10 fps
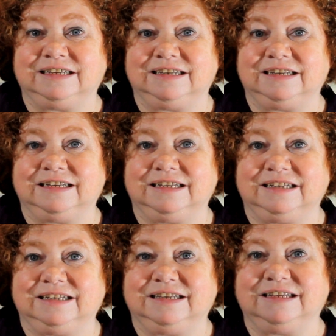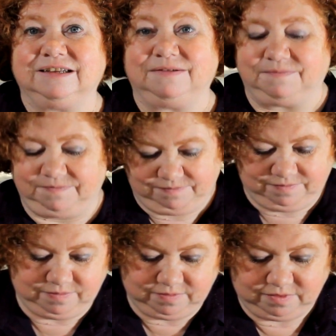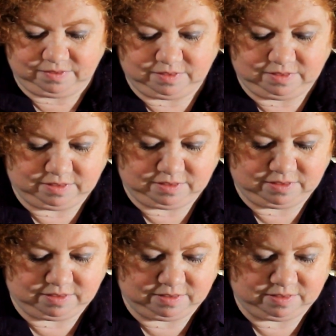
Nobody speaks.